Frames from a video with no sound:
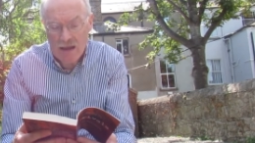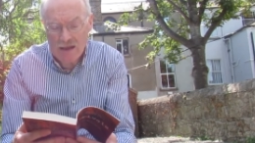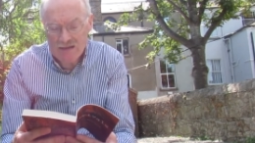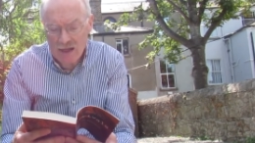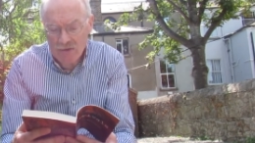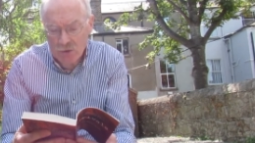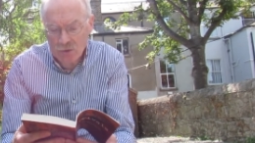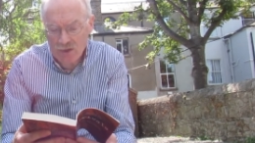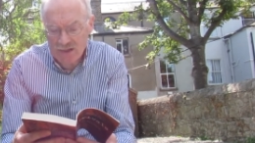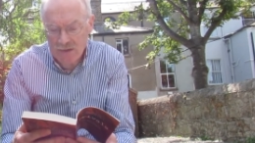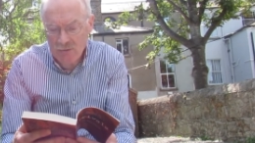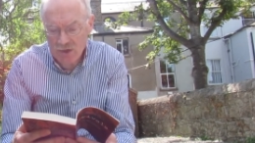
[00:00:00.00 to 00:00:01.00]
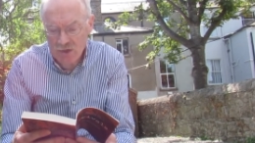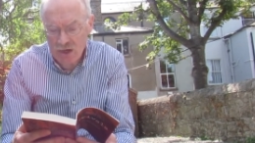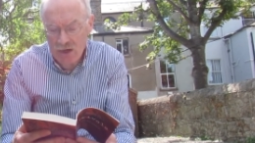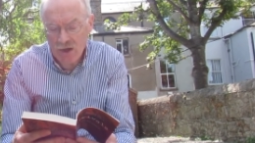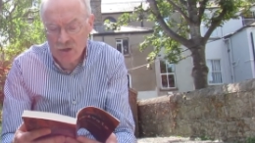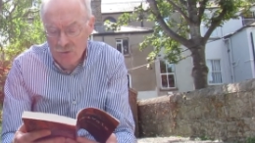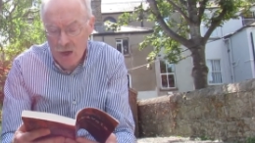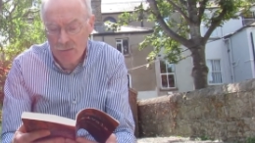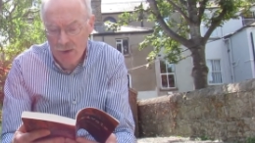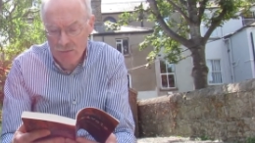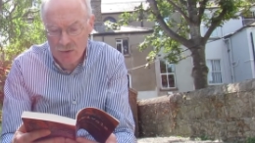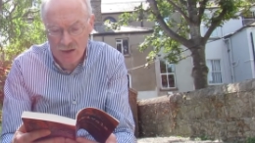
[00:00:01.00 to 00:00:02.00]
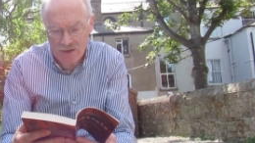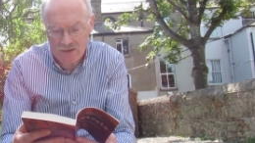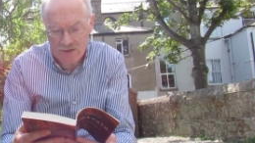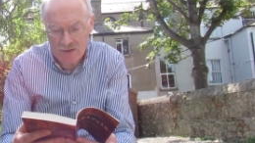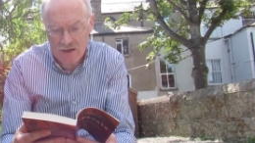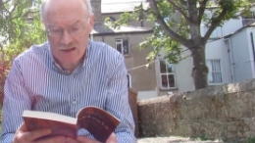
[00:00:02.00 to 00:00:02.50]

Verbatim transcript: Instead of increasing my share, I drop my price.